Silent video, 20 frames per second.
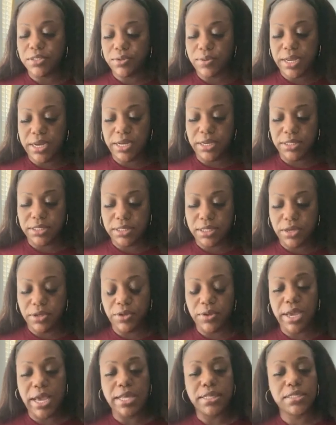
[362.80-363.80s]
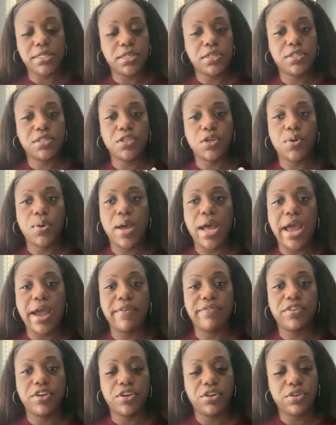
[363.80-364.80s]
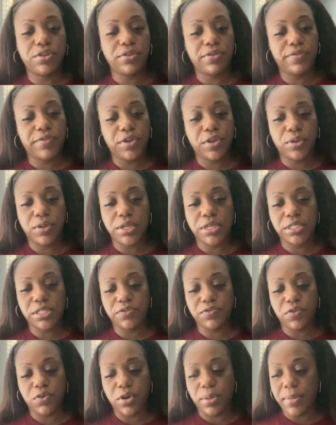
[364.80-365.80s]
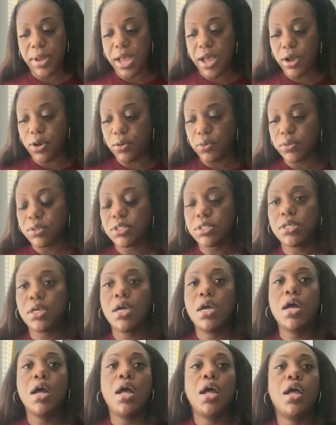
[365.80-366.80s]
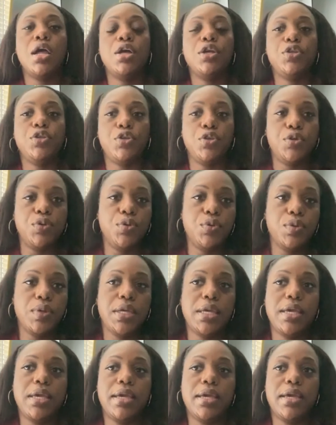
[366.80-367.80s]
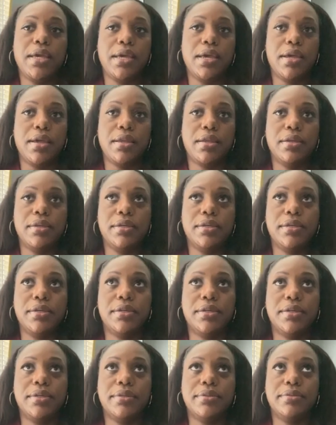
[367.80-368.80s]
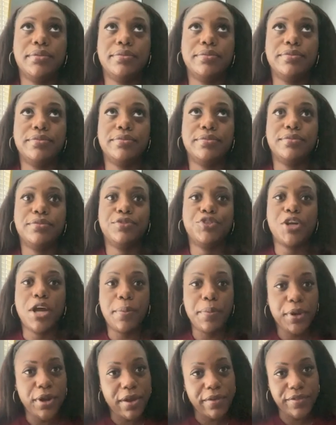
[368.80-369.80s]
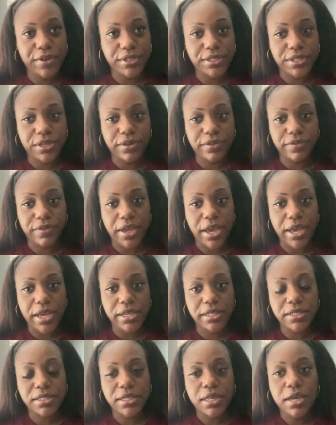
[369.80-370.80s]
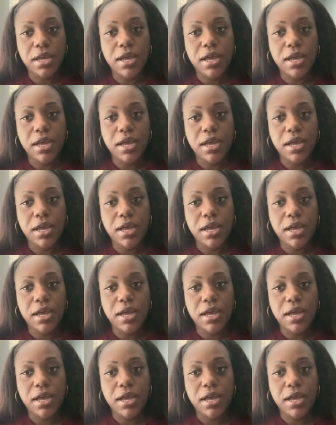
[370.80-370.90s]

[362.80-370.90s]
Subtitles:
do I need to tell you guys? So after you fill this form out, you can drop it off yourself, guys,